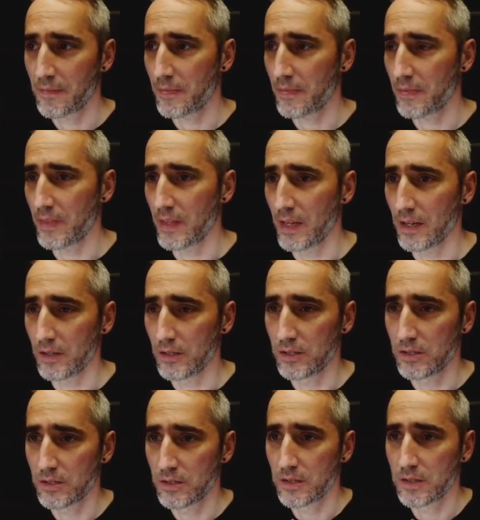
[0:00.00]
There
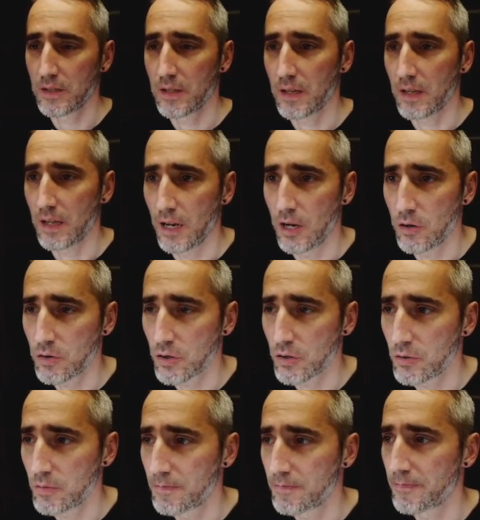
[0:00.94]
is the
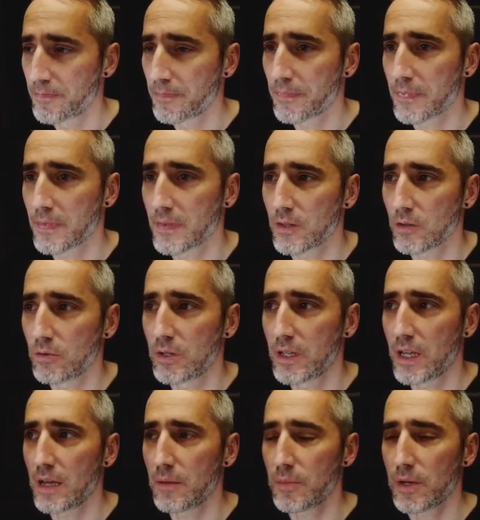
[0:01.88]
logo, so the
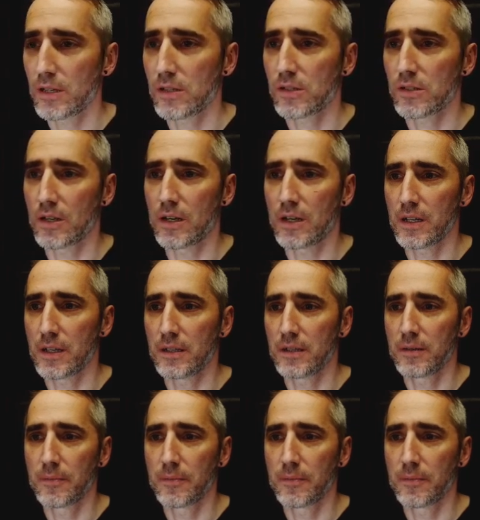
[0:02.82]
game has started.